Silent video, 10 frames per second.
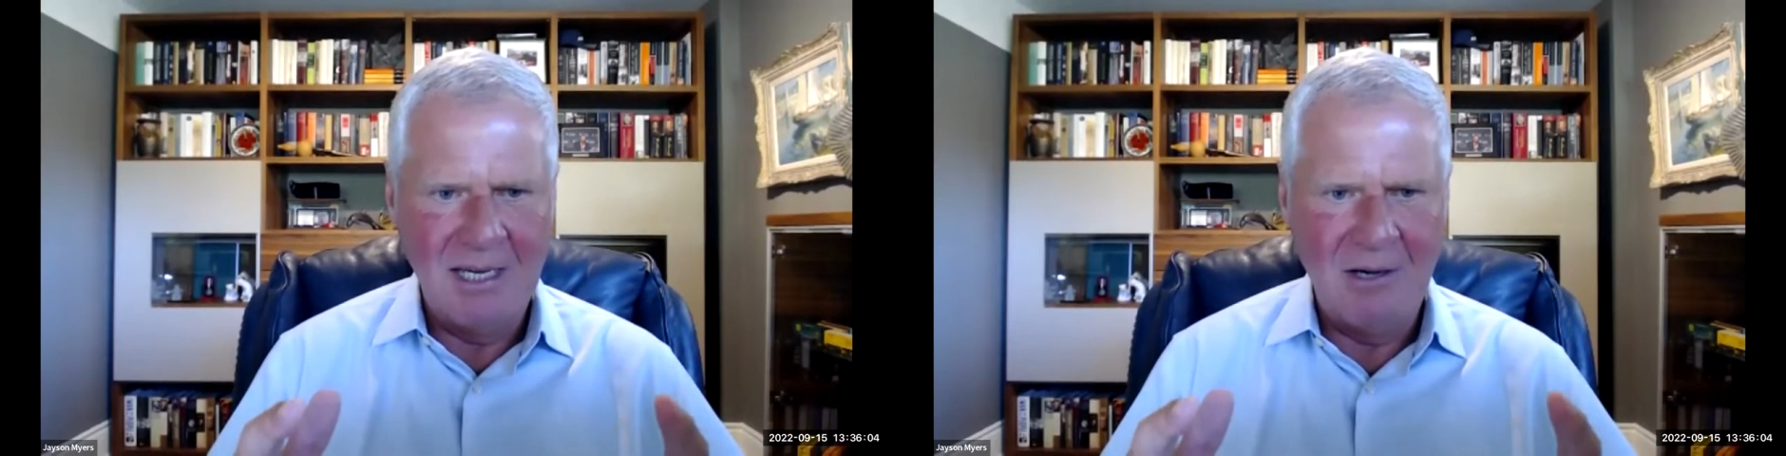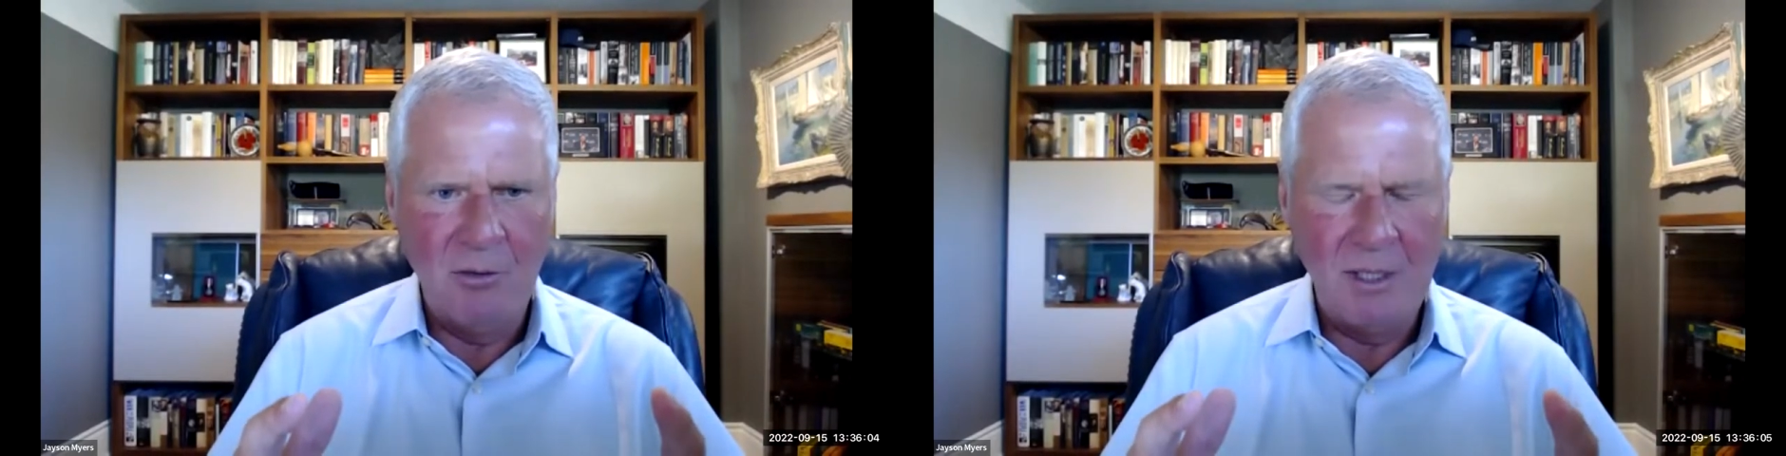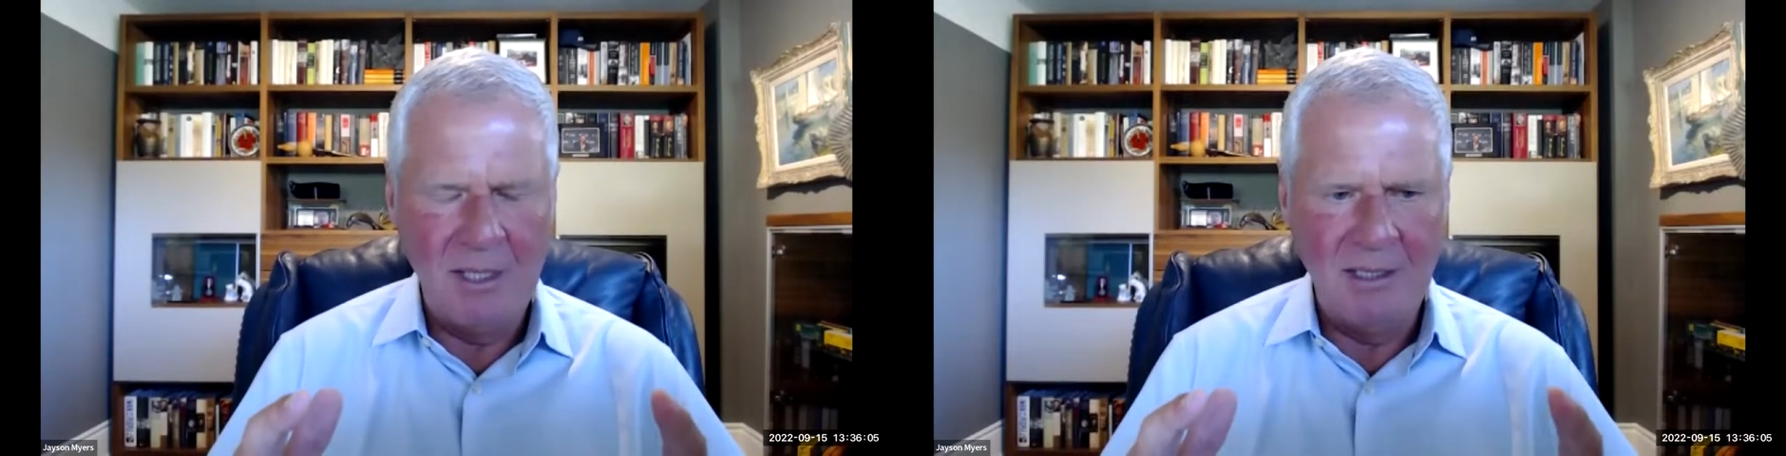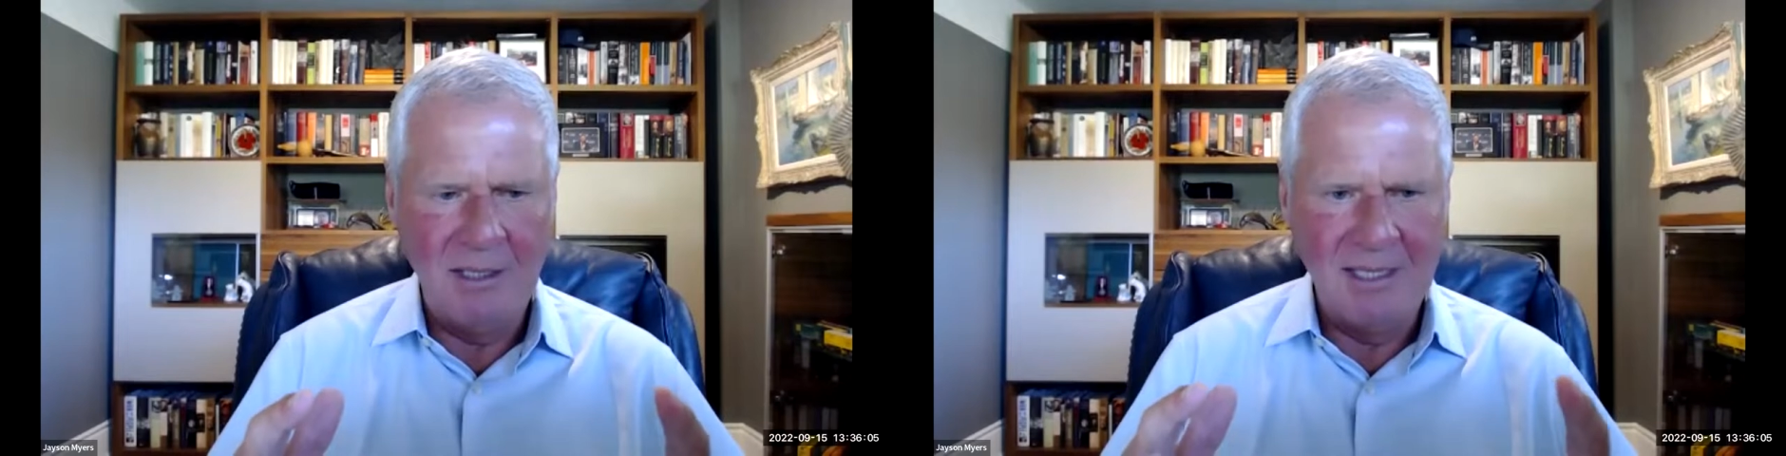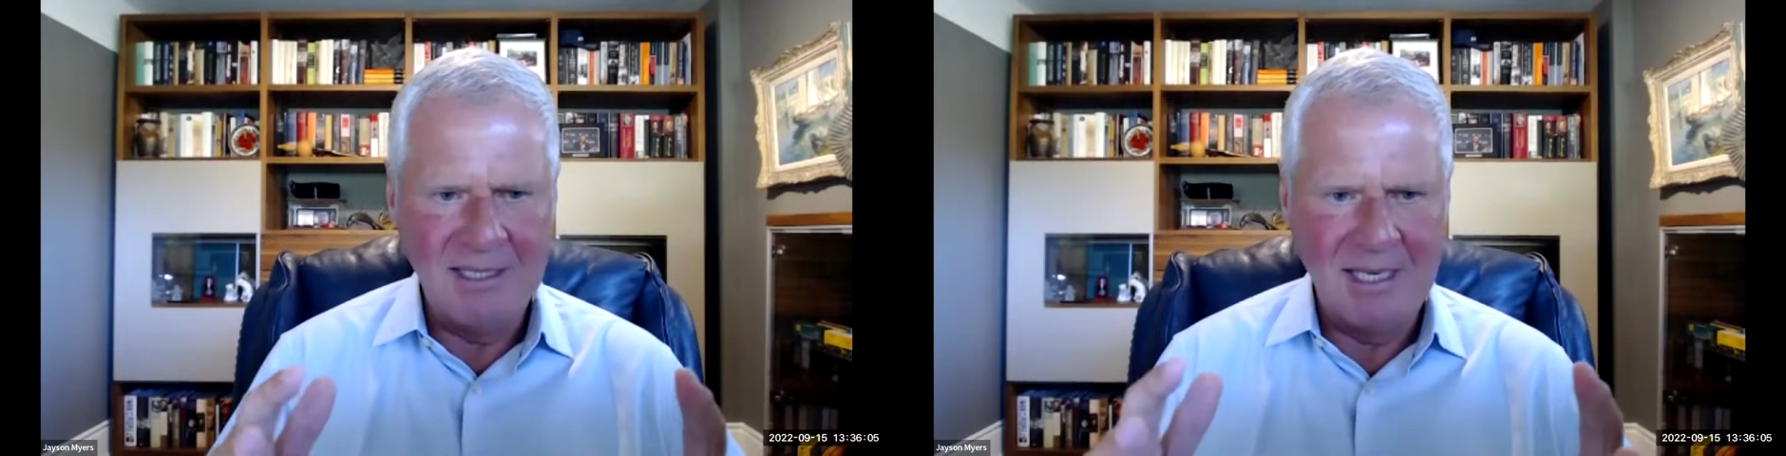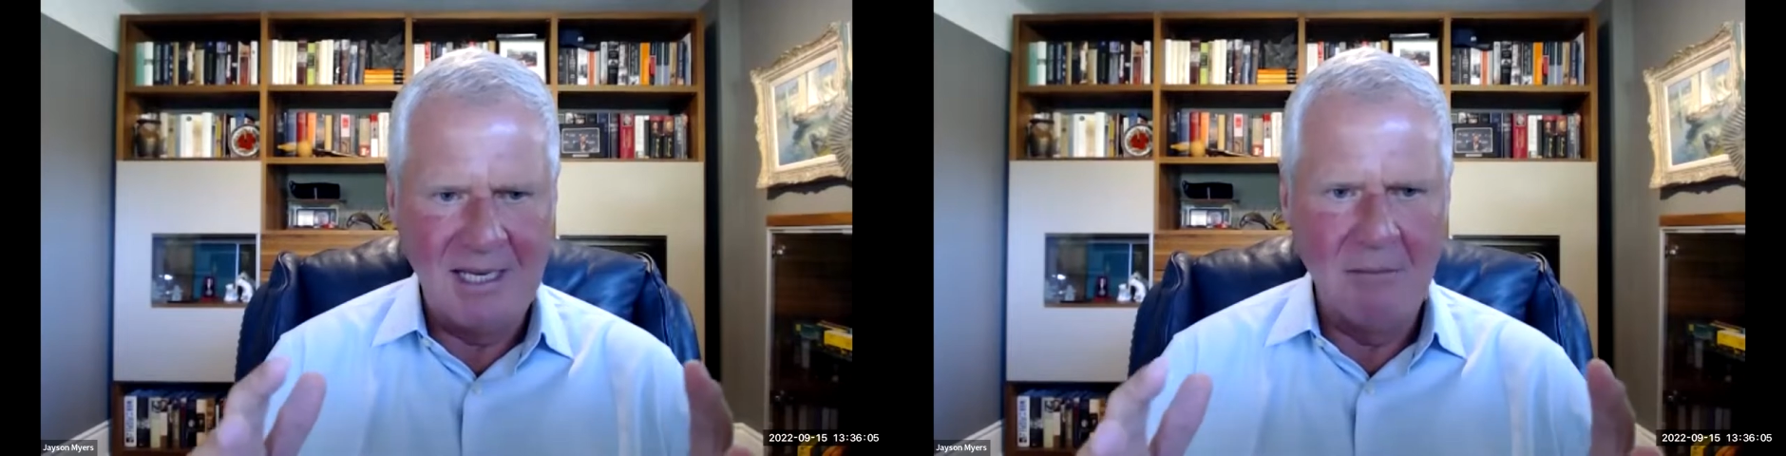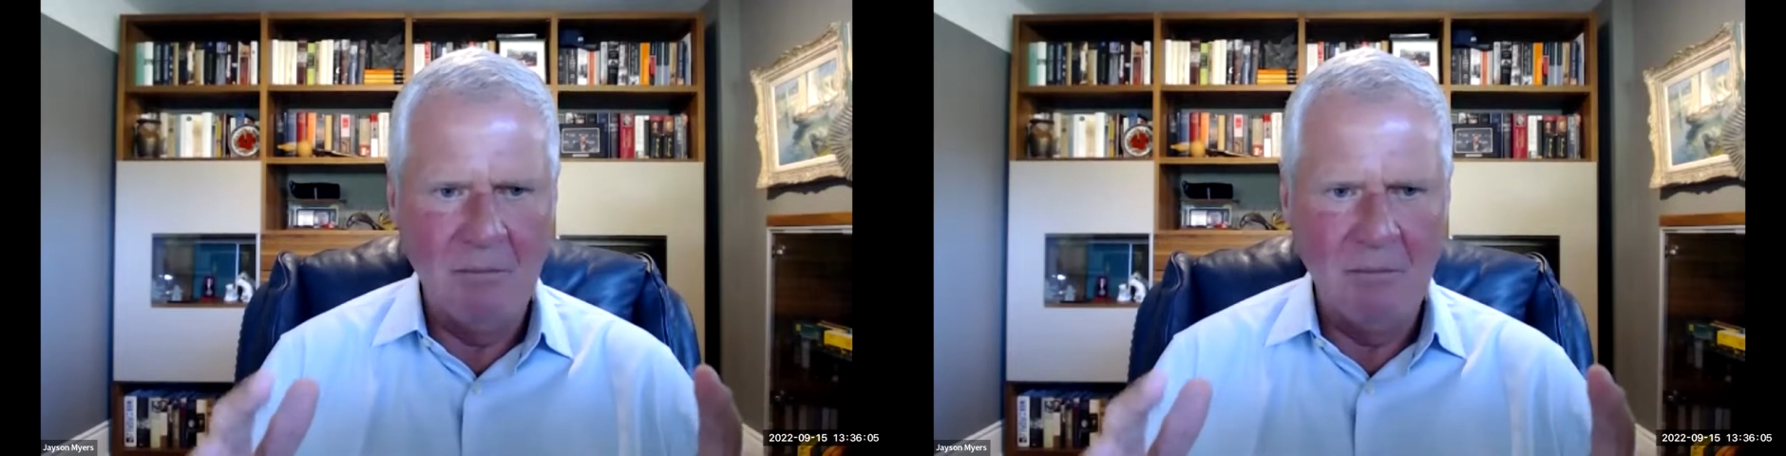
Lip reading: how do we incent